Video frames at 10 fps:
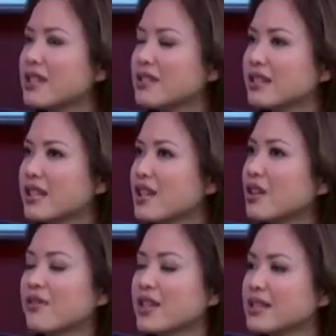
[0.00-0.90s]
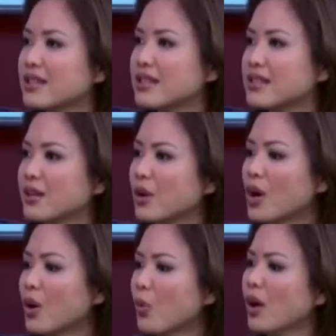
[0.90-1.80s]
easily, he could have easily said,
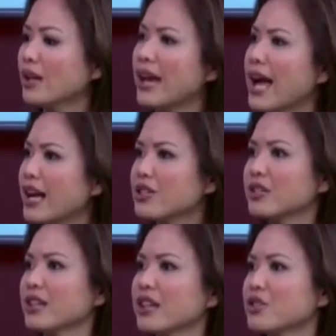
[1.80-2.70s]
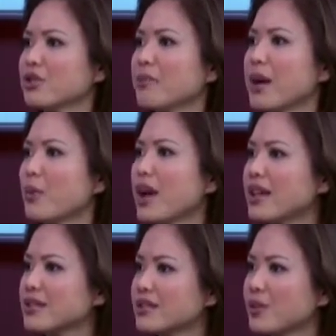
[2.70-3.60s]
well, I actually injured my
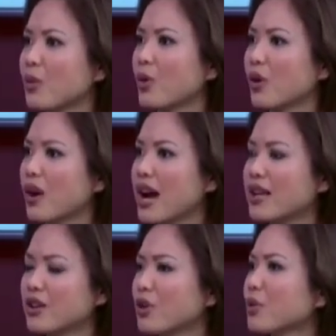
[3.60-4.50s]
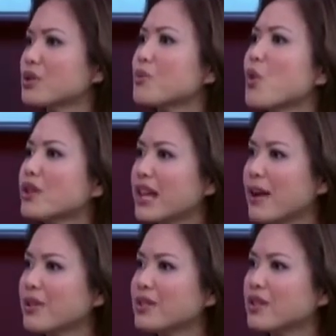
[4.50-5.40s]
wrist, or, I, you know, there was more
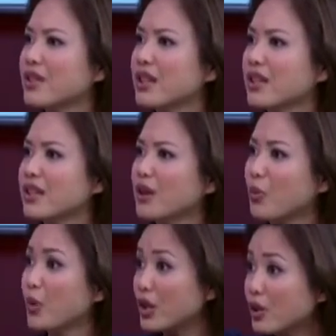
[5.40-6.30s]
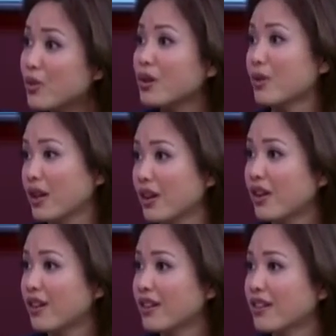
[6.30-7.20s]
damage than what you agreed on.